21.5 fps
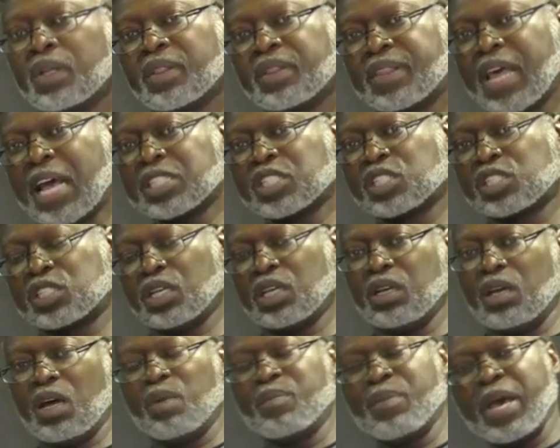
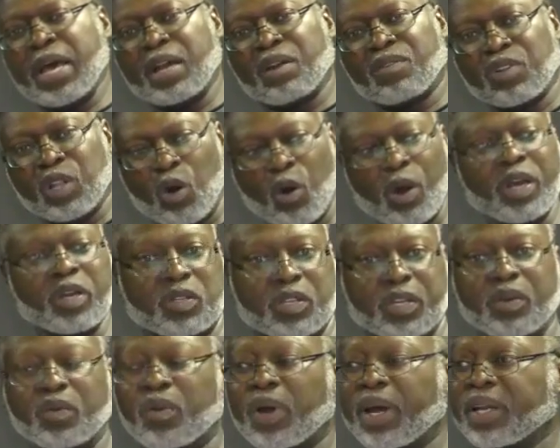That's a man of
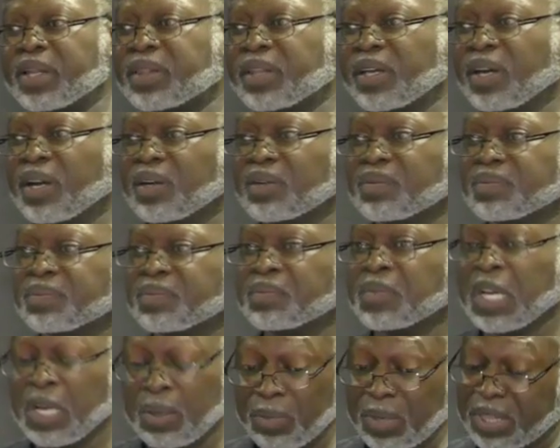loyalty right
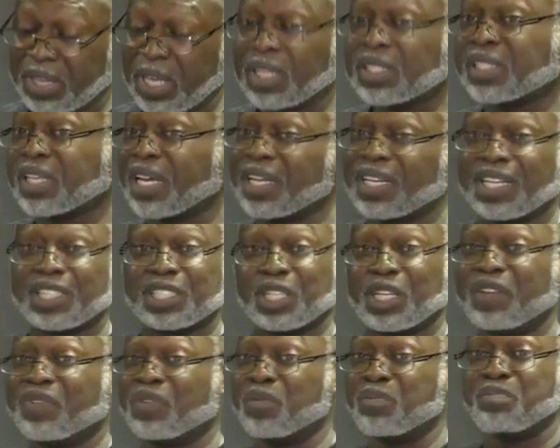there. This thing gets
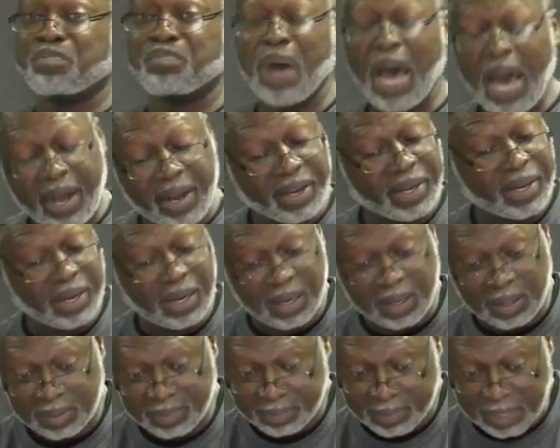even better,
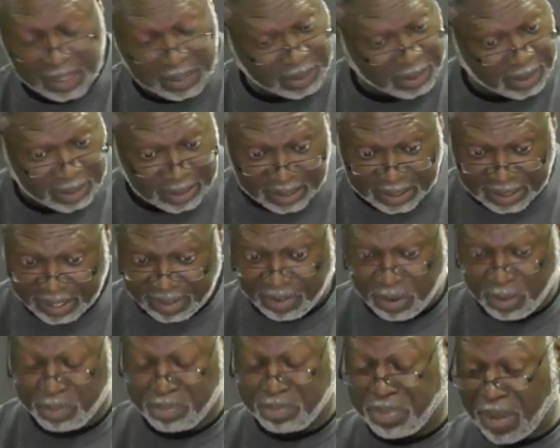y'all. This thing gets
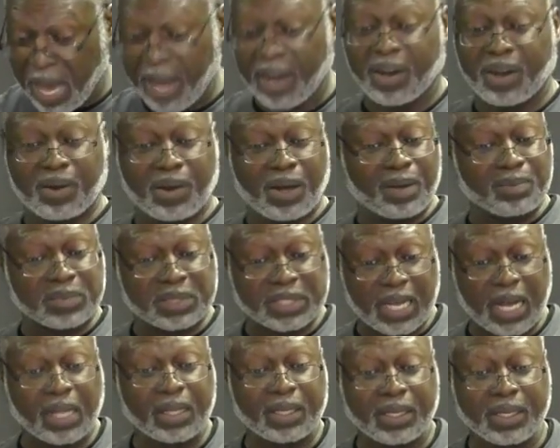even better, I'm
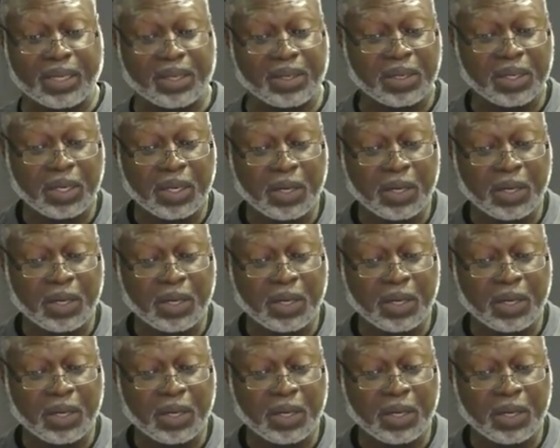telling you.